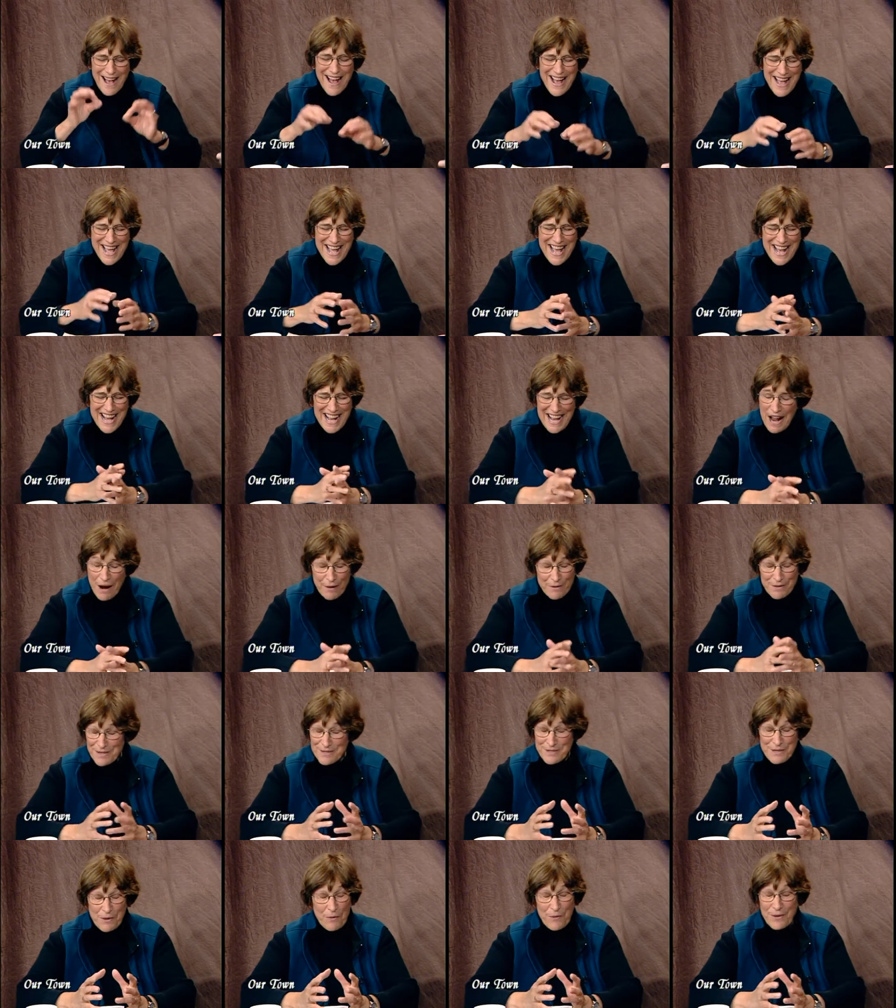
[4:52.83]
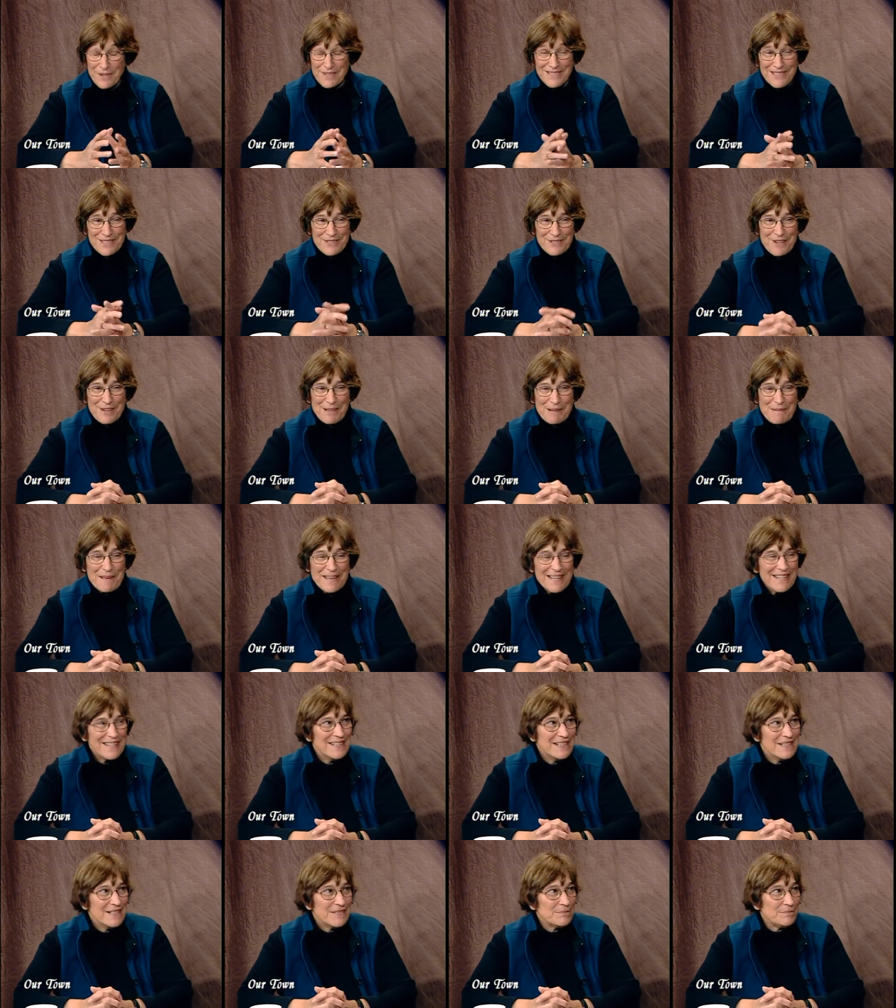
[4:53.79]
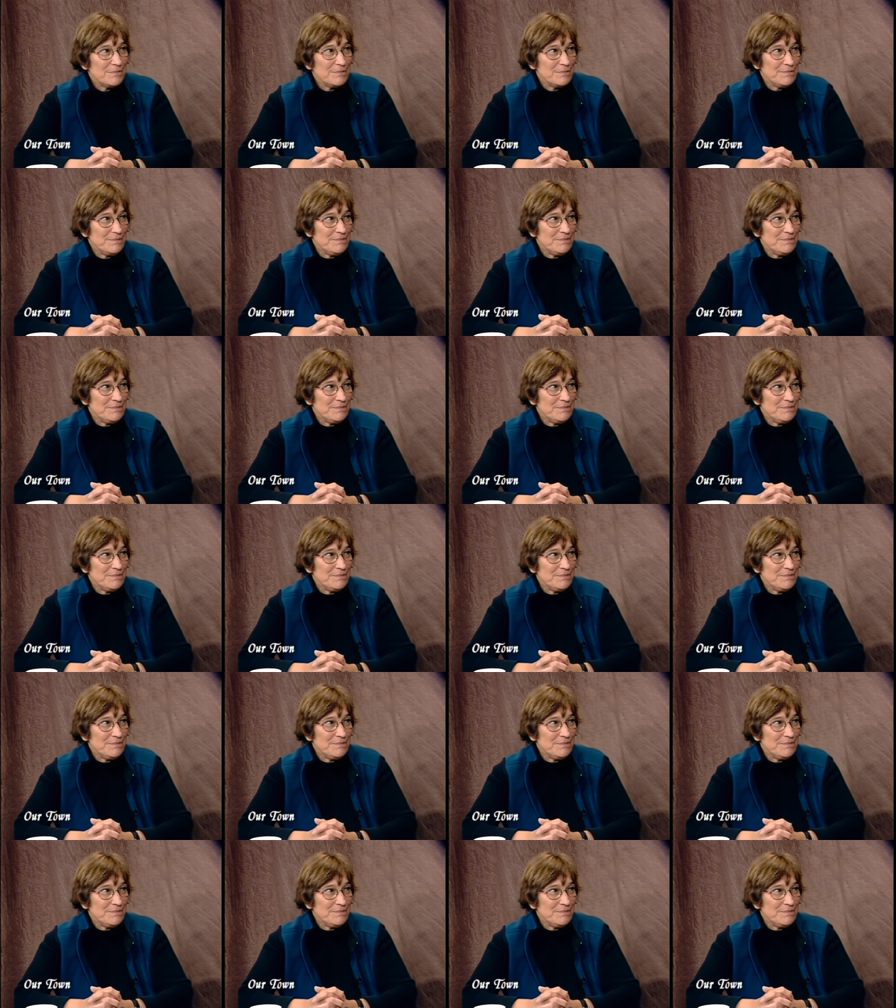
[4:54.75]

see, yes. you know, not the mowing, not the